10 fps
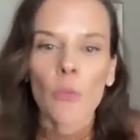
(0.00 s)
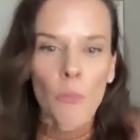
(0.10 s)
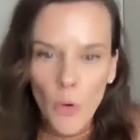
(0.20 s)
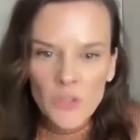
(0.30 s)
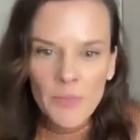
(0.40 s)

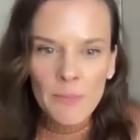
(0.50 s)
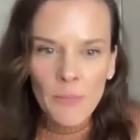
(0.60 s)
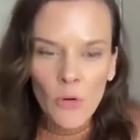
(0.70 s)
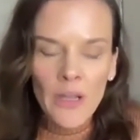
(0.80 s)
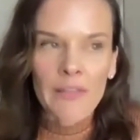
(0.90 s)
Most
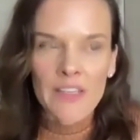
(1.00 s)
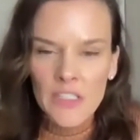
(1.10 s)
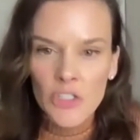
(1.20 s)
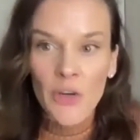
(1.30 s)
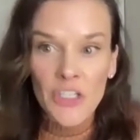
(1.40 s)
people in this
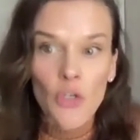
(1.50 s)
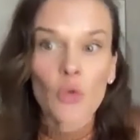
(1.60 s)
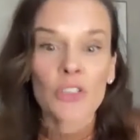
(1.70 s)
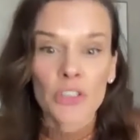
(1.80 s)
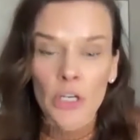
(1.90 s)
situation
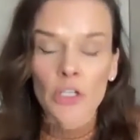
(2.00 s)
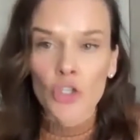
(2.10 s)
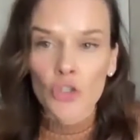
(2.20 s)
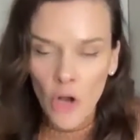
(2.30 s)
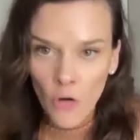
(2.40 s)
who is going to
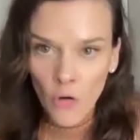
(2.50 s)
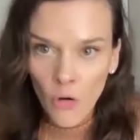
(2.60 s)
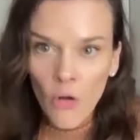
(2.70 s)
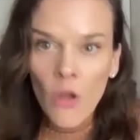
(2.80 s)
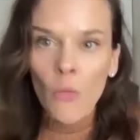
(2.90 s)

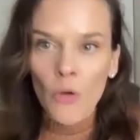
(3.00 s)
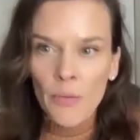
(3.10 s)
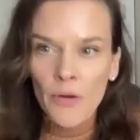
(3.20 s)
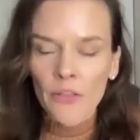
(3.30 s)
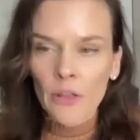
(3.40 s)
struggle with
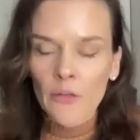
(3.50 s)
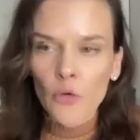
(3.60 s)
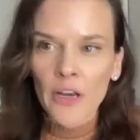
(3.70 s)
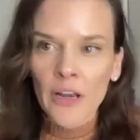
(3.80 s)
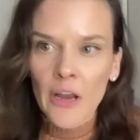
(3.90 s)
putting their loved
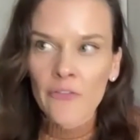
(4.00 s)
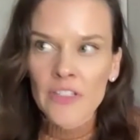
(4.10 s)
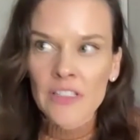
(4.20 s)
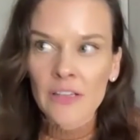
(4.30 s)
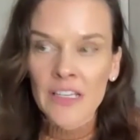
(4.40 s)
one in a care
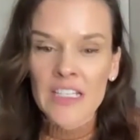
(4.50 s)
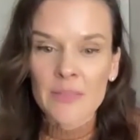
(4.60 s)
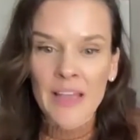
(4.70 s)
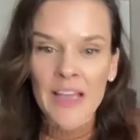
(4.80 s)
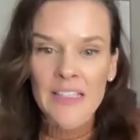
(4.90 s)
facility is
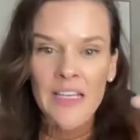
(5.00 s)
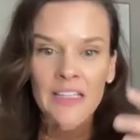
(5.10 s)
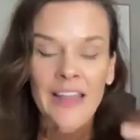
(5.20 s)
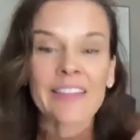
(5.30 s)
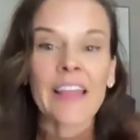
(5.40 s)
because
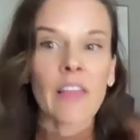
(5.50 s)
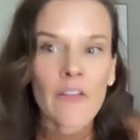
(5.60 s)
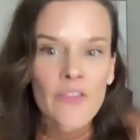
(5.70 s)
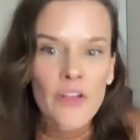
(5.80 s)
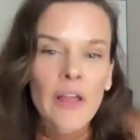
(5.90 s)
they
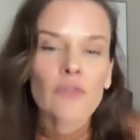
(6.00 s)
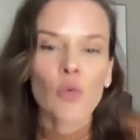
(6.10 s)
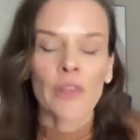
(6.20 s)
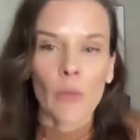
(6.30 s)
love their loved one.